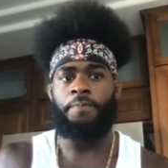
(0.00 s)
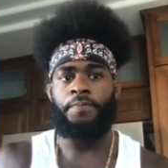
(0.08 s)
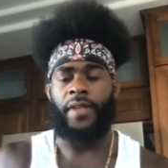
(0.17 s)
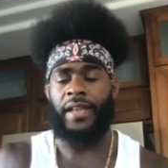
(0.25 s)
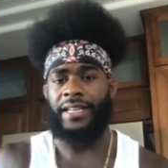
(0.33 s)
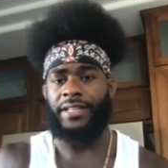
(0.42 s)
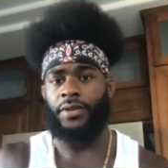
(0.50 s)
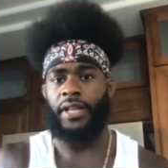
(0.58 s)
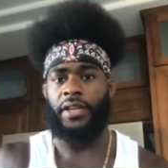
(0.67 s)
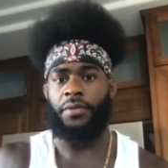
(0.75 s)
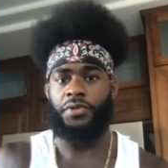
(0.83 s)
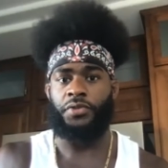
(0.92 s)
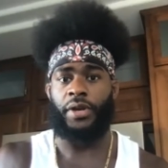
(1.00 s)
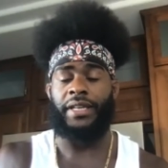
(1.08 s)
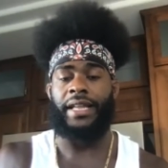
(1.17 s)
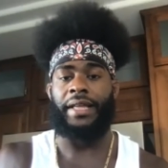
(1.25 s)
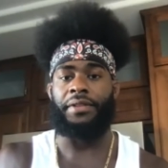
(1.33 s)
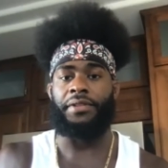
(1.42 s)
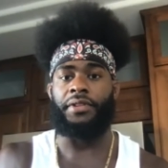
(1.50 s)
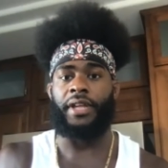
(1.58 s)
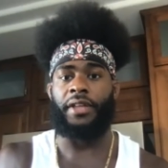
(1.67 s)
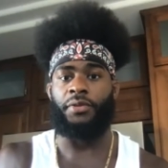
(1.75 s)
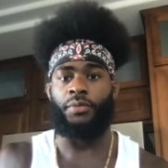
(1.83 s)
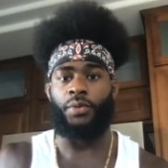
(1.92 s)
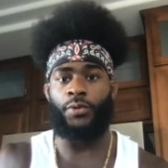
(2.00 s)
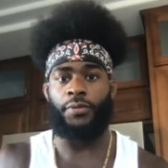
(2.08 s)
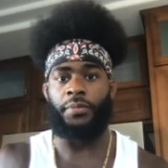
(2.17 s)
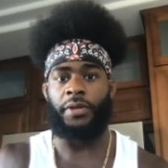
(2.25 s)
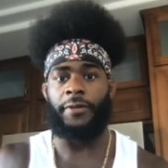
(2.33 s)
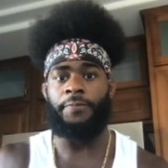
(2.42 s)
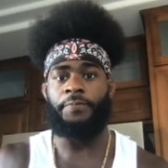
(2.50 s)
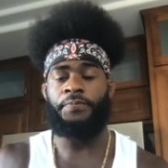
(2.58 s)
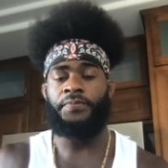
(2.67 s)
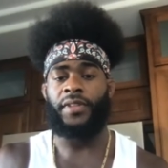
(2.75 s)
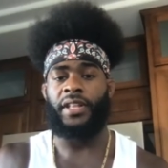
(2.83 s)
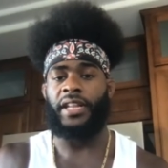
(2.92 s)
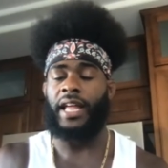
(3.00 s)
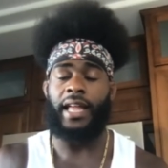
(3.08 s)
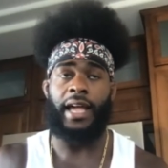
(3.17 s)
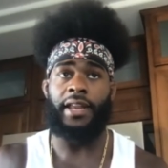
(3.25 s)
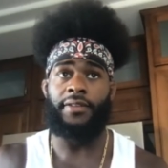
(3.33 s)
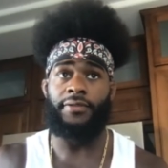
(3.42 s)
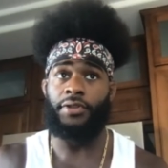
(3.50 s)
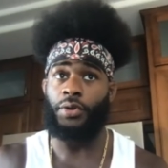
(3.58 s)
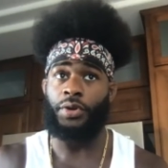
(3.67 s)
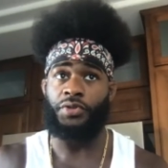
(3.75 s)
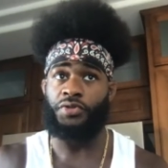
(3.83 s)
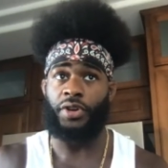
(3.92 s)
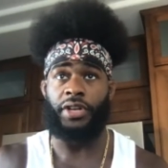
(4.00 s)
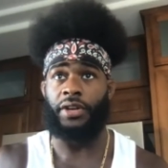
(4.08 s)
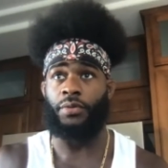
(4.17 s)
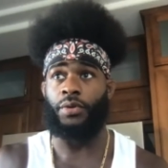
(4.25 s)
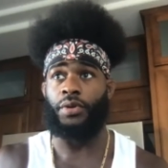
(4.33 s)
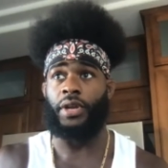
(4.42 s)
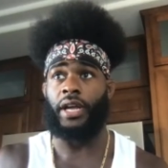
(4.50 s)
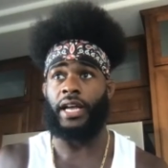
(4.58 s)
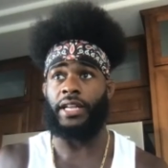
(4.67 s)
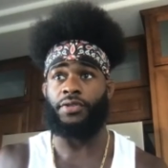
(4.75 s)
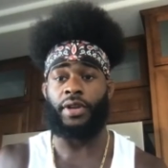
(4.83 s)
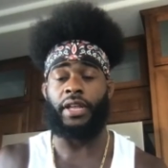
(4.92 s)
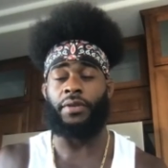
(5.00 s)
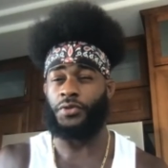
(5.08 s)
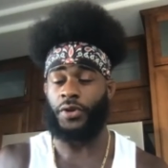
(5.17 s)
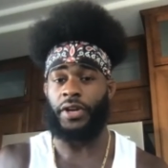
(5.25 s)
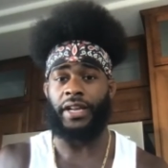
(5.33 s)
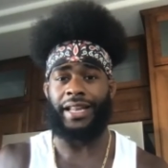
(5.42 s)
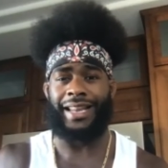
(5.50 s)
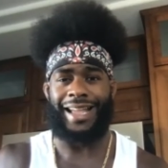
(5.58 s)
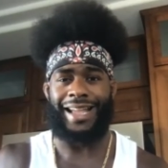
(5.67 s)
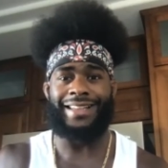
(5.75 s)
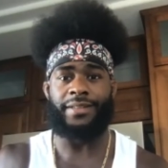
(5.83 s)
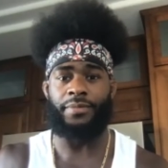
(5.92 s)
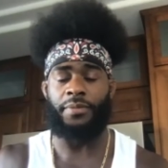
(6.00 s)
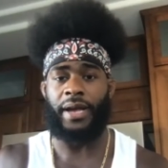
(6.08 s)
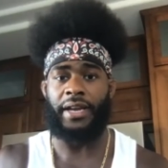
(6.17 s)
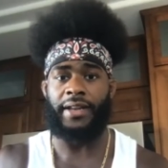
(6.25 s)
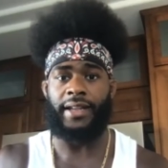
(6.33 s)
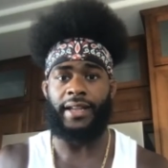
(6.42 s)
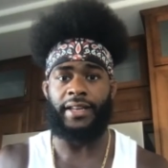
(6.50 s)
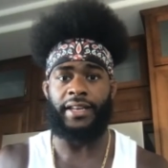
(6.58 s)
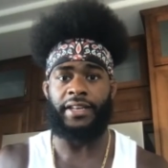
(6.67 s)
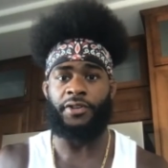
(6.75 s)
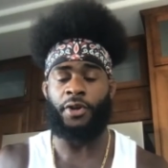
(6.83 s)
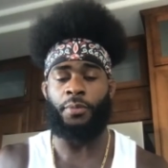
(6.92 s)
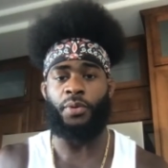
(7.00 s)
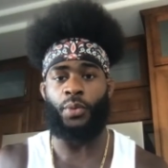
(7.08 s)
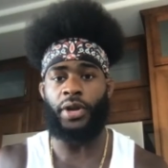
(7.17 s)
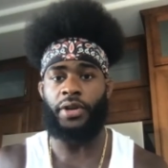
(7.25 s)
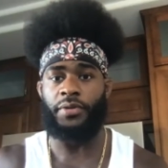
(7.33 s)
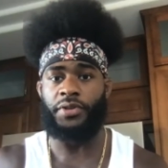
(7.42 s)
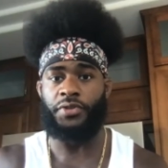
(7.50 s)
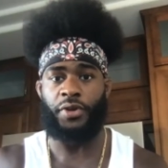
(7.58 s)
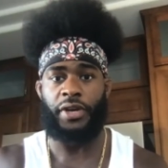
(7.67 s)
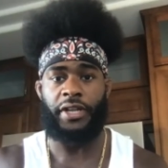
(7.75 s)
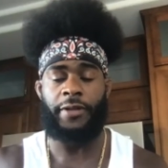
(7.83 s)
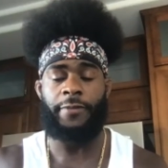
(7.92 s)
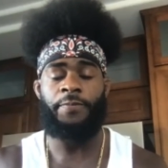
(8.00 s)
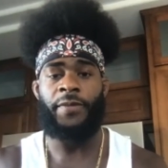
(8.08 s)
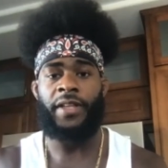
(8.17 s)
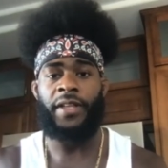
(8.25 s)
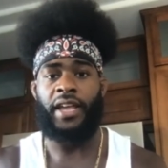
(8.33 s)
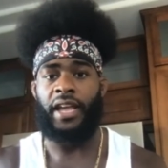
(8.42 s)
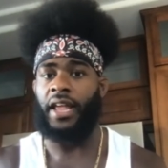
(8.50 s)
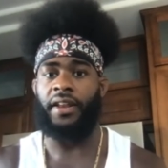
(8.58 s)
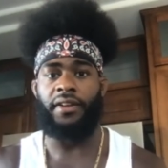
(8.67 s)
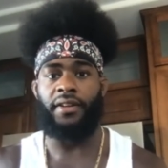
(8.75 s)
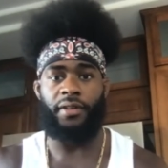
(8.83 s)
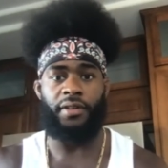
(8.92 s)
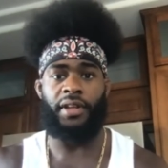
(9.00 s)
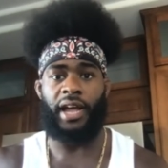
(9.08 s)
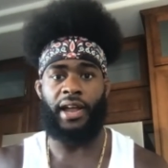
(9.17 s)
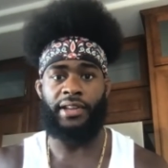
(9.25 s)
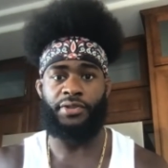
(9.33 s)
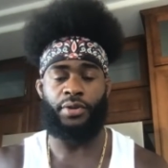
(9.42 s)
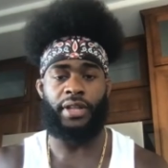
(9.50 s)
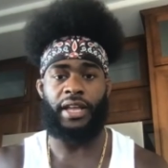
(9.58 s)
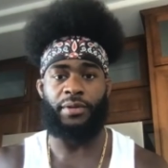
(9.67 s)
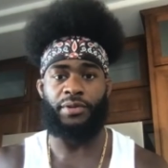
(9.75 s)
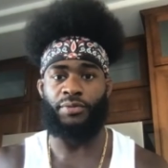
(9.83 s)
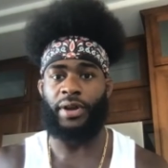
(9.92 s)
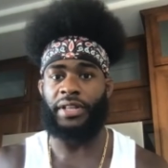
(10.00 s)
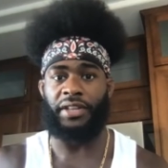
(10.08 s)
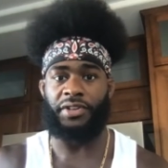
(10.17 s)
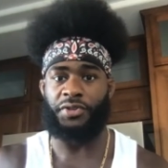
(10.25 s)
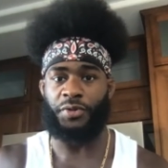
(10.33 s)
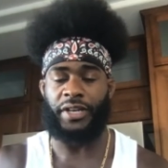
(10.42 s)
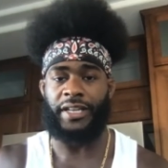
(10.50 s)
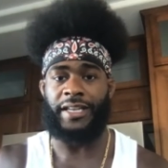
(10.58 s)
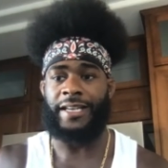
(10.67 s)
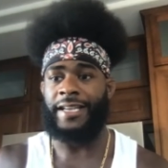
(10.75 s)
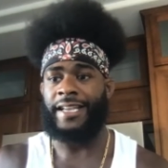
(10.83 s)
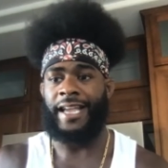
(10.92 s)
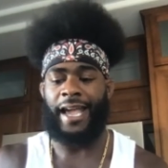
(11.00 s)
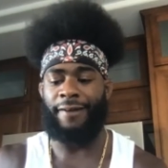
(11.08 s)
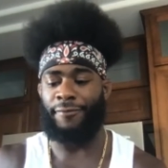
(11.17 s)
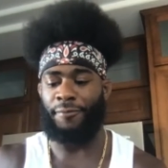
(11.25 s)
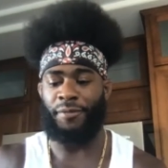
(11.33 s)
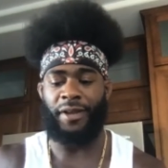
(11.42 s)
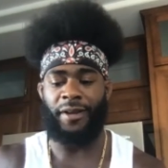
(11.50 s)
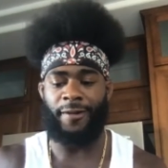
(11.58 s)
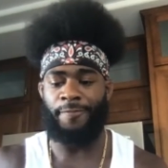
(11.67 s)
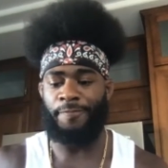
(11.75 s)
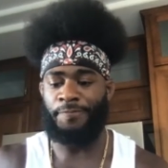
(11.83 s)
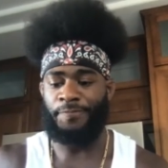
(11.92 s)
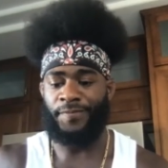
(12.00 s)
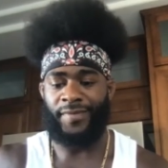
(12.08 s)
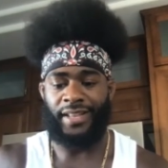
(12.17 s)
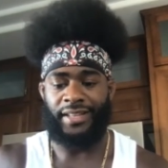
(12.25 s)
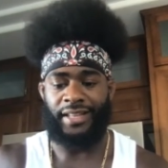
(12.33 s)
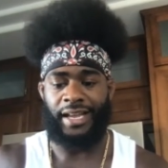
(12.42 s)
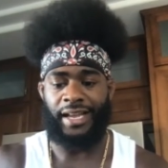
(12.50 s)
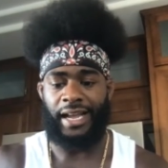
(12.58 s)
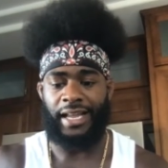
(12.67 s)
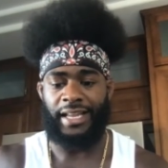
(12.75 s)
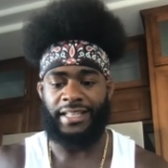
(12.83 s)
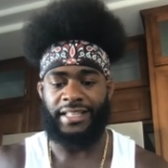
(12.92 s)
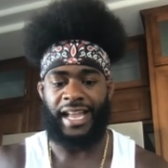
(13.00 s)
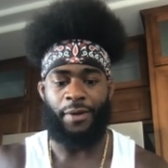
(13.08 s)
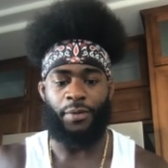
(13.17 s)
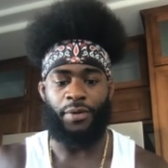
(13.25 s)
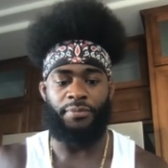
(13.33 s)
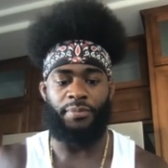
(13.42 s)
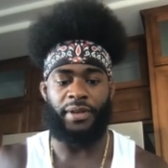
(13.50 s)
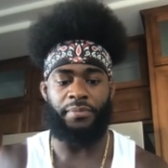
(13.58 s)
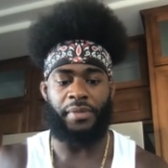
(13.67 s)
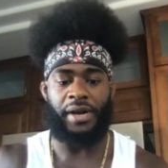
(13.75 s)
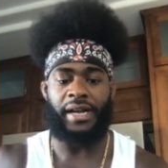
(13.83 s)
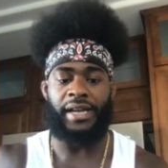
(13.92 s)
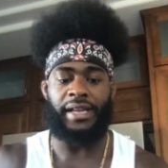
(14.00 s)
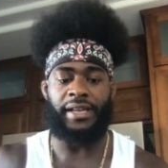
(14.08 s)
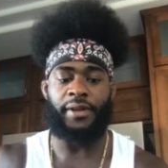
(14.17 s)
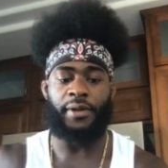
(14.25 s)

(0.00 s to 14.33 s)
and I saw that he was training down the road from me. And I didn't even know he was training down the road. I saw that he was training, and I asked him about it, and then he told me where he was training, and I saw that it was right down the street. And from there, I guess that would have been my